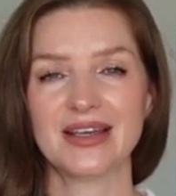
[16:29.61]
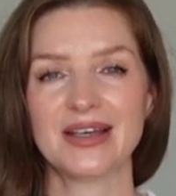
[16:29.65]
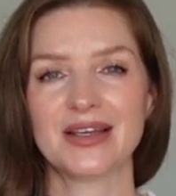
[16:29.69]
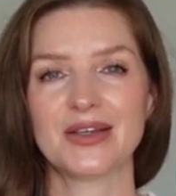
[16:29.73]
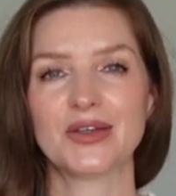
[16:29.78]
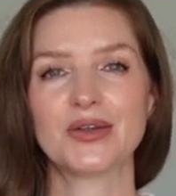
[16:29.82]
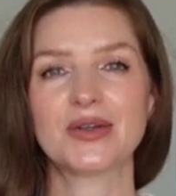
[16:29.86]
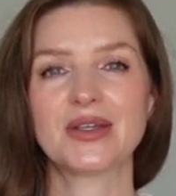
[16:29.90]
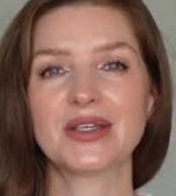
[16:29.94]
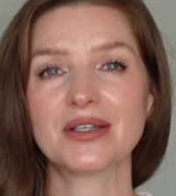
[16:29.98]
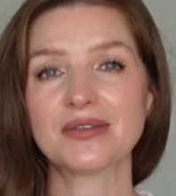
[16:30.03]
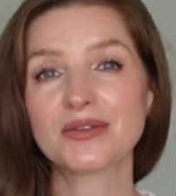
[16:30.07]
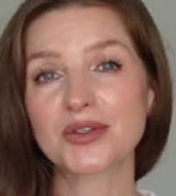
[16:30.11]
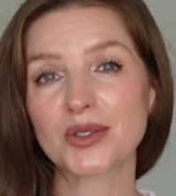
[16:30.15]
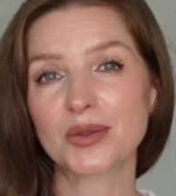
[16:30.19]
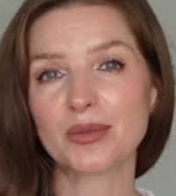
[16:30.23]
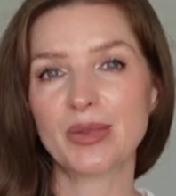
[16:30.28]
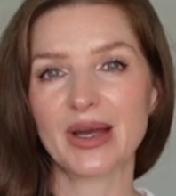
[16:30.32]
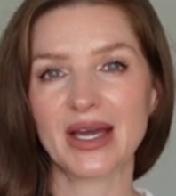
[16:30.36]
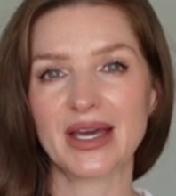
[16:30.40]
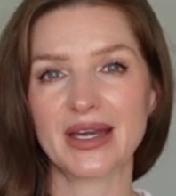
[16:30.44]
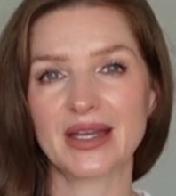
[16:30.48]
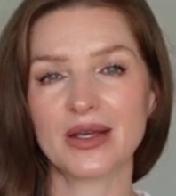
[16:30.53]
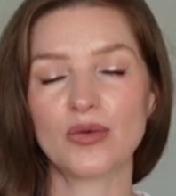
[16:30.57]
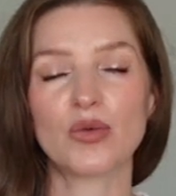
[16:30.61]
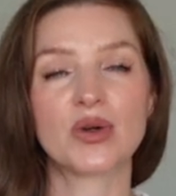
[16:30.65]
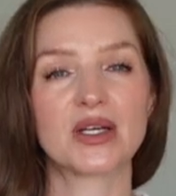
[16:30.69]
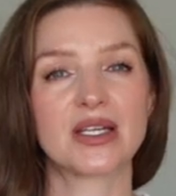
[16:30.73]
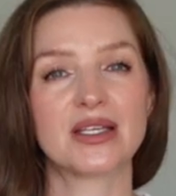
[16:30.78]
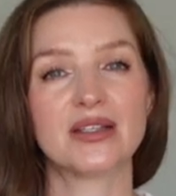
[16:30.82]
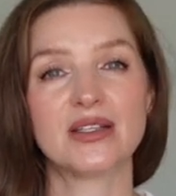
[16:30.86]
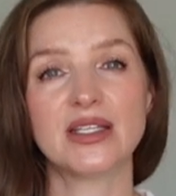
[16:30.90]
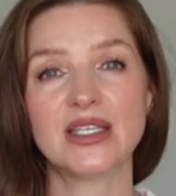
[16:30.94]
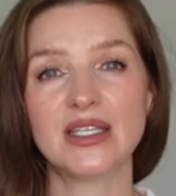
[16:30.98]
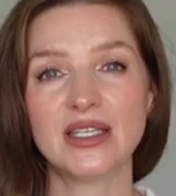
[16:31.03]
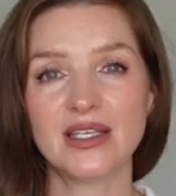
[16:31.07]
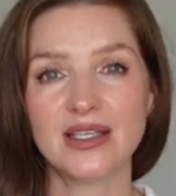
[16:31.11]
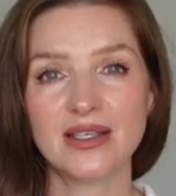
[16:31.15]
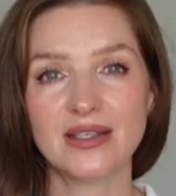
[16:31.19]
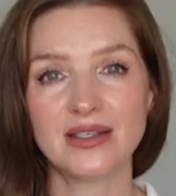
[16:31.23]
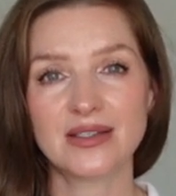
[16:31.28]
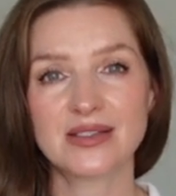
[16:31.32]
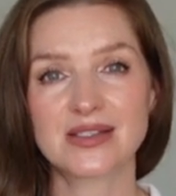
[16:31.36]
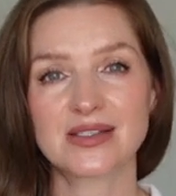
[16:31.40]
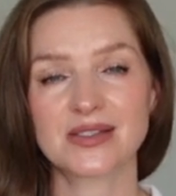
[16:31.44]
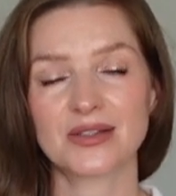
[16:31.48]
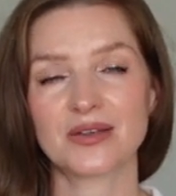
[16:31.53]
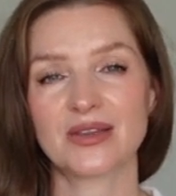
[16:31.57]
you give your body what it
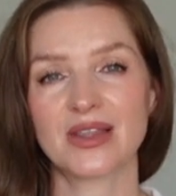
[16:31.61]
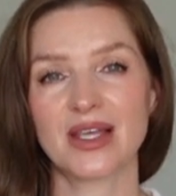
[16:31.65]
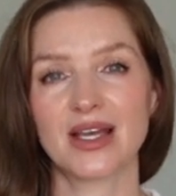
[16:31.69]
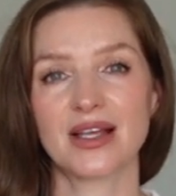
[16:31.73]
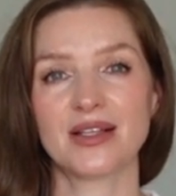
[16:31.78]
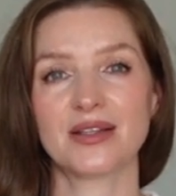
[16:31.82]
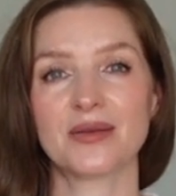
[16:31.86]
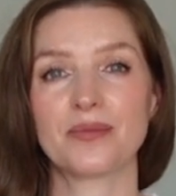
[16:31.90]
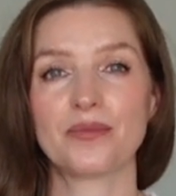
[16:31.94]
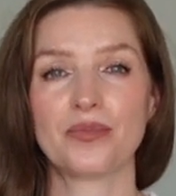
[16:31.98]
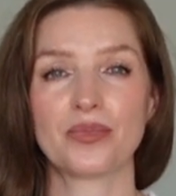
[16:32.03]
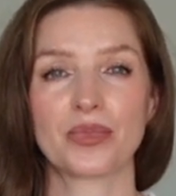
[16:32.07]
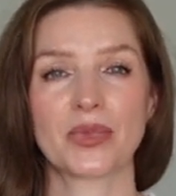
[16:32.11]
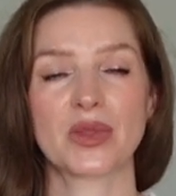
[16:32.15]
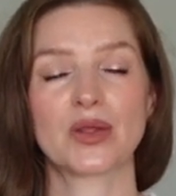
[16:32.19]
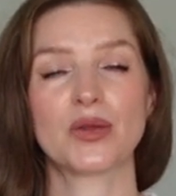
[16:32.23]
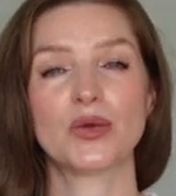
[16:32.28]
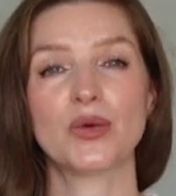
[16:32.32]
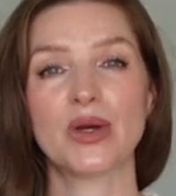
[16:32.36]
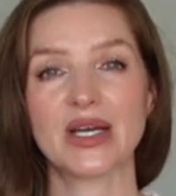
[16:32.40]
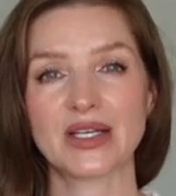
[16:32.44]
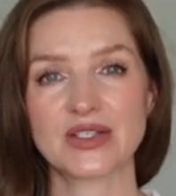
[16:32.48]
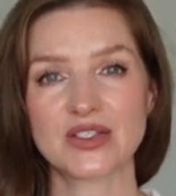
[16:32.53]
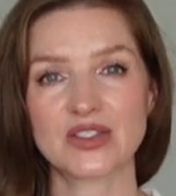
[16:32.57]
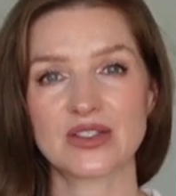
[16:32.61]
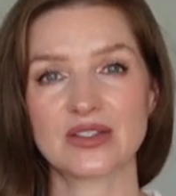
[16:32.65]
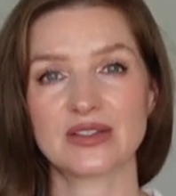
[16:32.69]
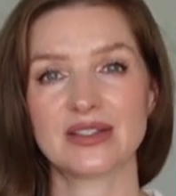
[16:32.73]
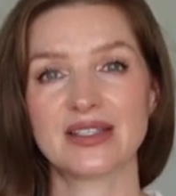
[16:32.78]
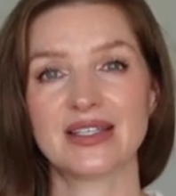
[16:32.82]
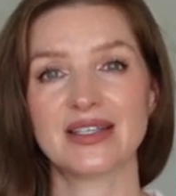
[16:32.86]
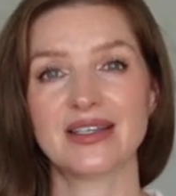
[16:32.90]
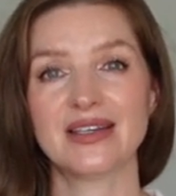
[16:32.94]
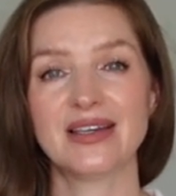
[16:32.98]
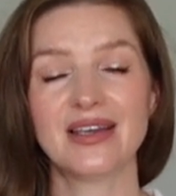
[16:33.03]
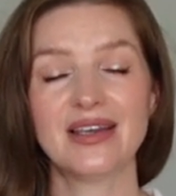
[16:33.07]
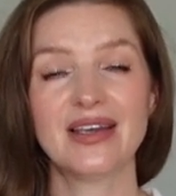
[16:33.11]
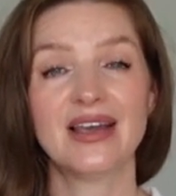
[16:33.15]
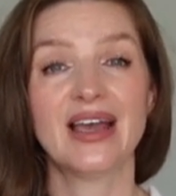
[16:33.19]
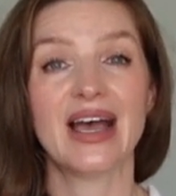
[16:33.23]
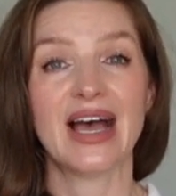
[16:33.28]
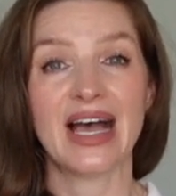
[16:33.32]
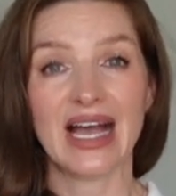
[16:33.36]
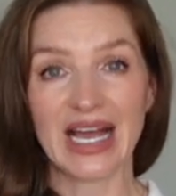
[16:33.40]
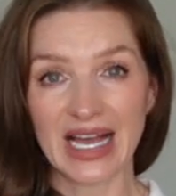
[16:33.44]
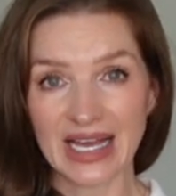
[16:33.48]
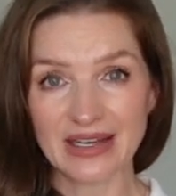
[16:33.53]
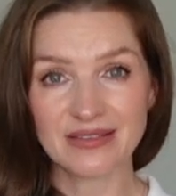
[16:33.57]
needs so that you actually
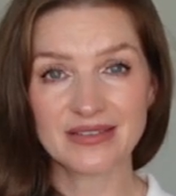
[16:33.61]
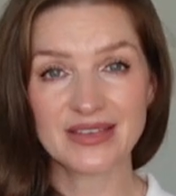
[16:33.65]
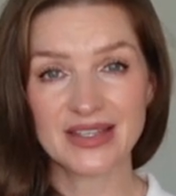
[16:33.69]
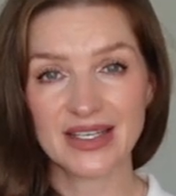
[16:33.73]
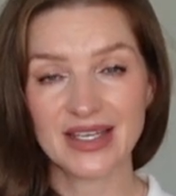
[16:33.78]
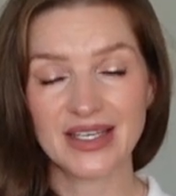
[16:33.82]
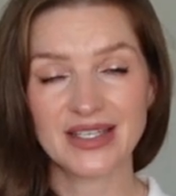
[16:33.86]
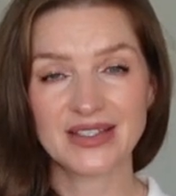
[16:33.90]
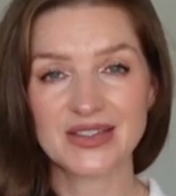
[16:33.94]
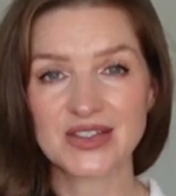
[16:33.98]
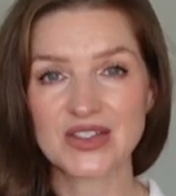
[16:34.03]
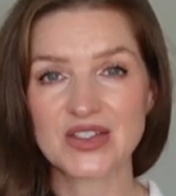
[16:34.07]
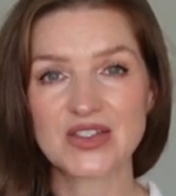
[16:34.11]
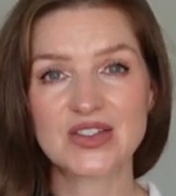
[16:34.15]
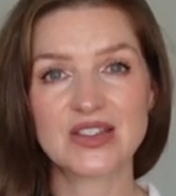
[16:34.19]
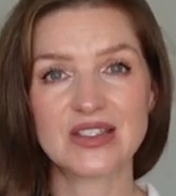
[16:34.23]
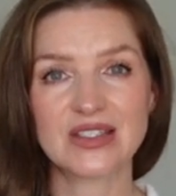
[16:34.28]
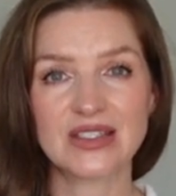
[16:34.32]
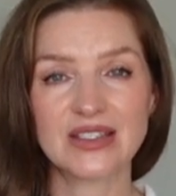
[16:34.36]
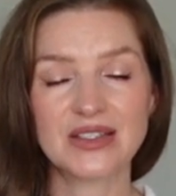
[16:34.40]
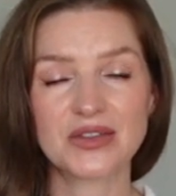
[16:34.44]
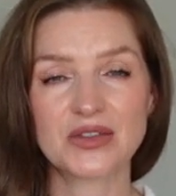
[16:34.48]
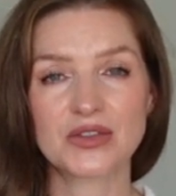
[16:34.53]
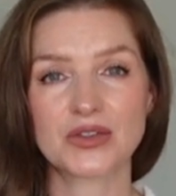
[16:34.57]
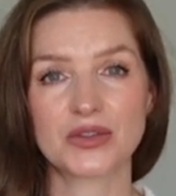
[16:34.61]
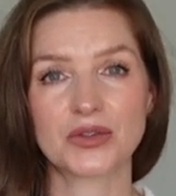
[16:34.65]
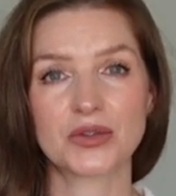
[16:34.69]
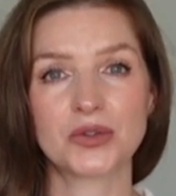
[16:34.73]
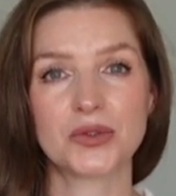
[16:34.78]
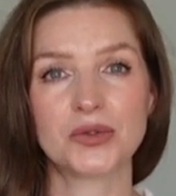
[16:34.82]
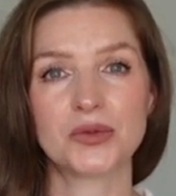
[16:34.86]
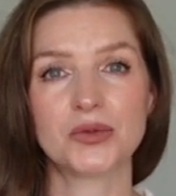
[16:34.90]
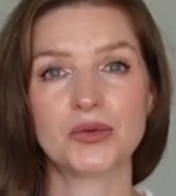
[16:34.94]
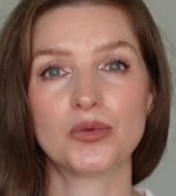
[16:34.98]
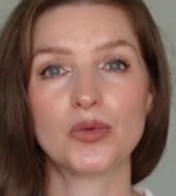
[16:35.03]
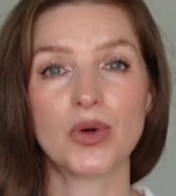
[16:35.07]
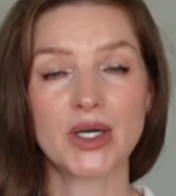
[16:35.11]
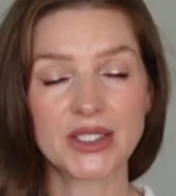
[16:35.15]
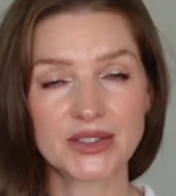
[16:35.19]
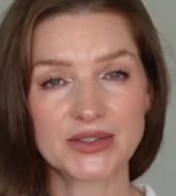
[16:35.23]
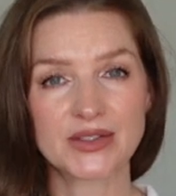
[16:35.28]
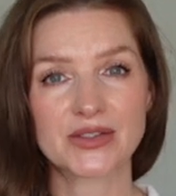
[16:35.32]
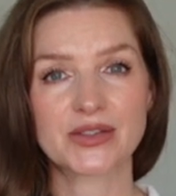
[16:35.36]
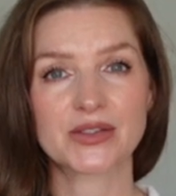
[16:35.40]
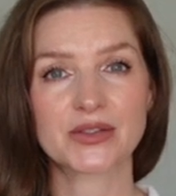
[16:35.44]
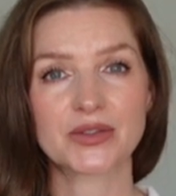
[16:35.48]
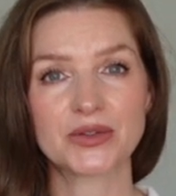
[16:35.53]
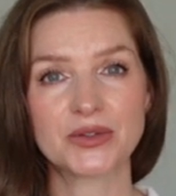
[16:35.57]
have the energy to want
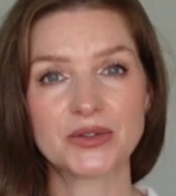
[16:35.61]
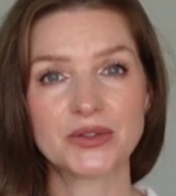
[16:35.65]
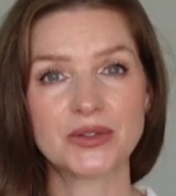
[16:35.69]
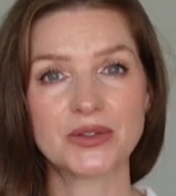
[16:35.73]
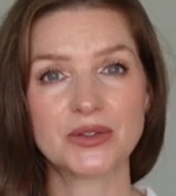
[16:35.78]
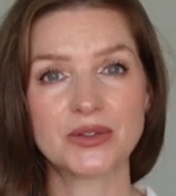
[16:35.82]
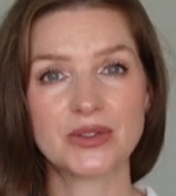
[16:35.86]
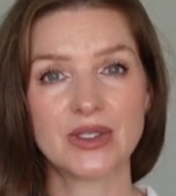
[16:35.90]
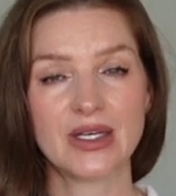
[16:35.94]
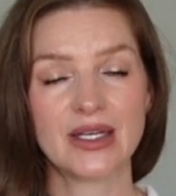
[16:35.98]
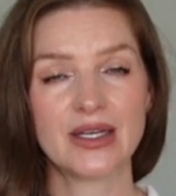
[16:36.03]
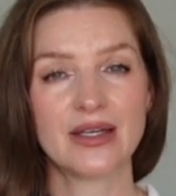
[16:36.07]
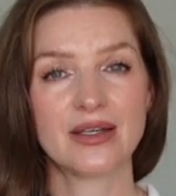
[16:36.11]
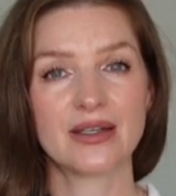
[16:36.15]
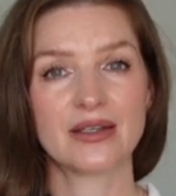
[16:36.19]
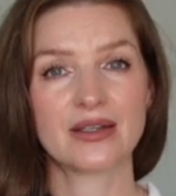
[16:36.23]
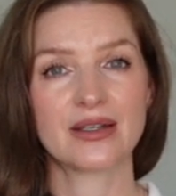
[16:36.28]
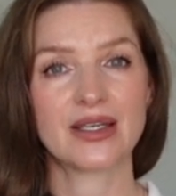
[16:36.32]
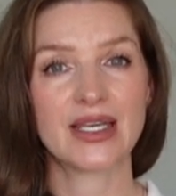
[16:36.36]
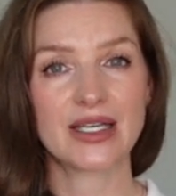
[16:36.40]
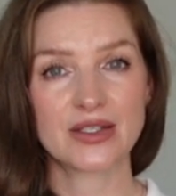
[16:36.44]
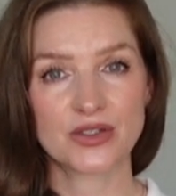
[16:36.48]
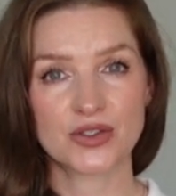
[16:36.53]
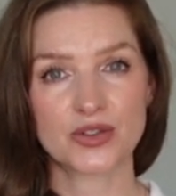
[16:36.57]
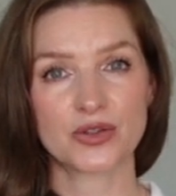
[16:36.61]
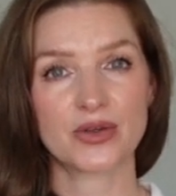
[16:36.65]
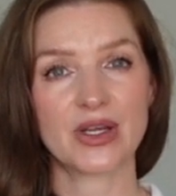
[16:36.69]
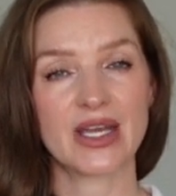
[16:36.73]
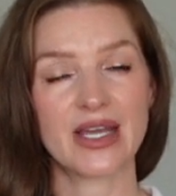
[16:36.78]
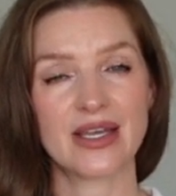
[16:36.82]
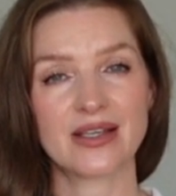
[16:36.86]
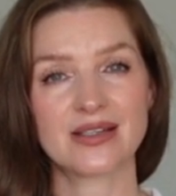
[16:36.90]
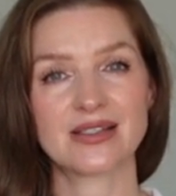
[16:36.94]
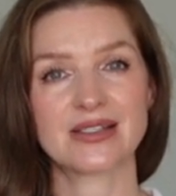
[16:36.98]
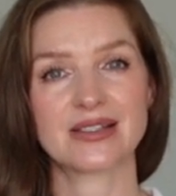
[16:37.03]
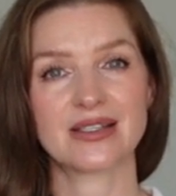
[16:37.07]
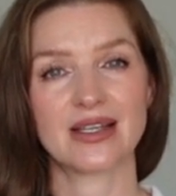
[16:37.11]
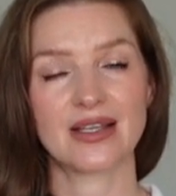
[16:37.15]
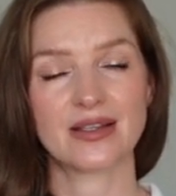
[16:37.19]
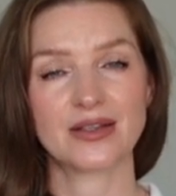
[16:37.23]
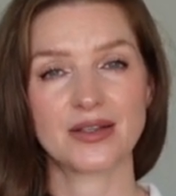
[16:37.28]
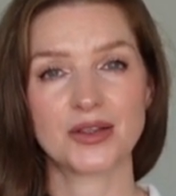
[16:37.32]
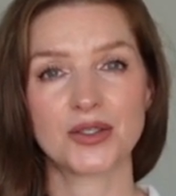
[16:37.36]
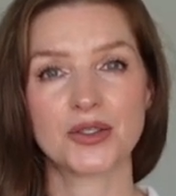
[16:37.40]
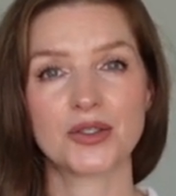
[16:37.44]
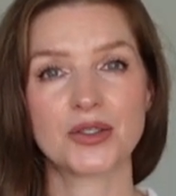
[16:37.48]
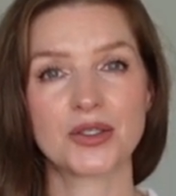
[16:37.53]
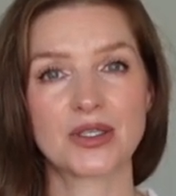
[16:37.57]
to get dressed and
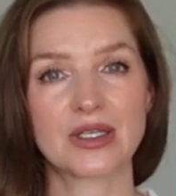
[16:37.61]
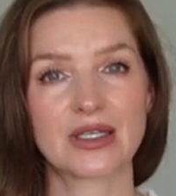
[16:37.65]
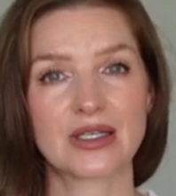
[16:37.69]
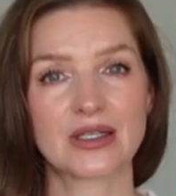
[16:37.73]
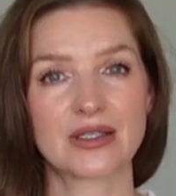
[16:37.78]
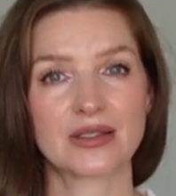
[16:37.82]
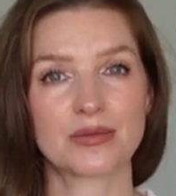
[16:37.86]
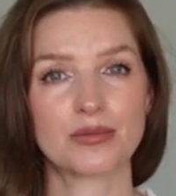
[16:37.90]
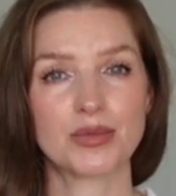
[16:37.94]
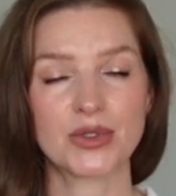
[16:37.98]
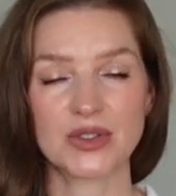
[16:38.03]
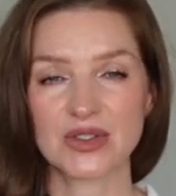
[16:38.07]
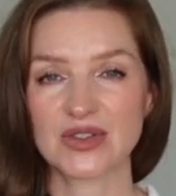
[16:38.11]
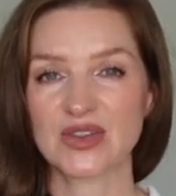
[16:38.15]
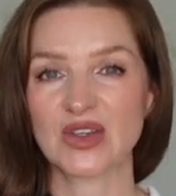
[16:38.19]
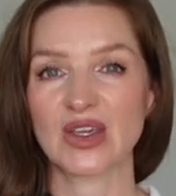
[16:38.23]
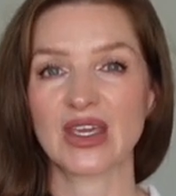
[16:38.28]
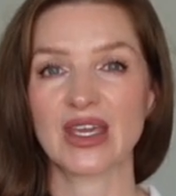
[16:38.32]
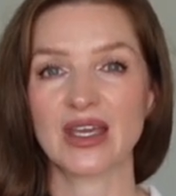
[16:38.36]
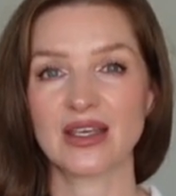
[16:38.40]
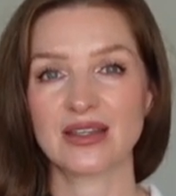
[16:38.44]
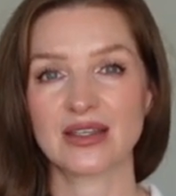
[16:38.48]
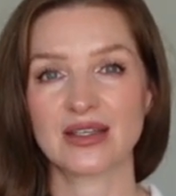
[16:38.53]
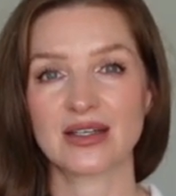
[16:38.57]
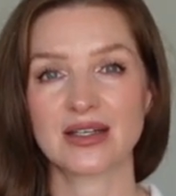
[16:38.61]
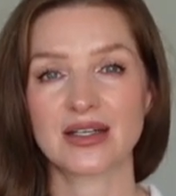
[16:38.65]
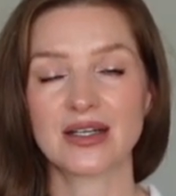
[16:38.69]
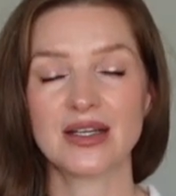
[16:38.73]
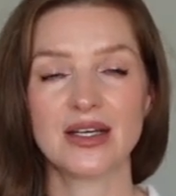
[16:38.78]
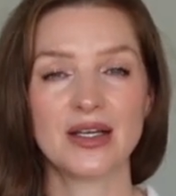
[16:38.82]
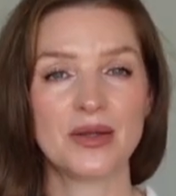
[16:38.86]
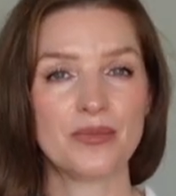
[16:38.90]
look put together.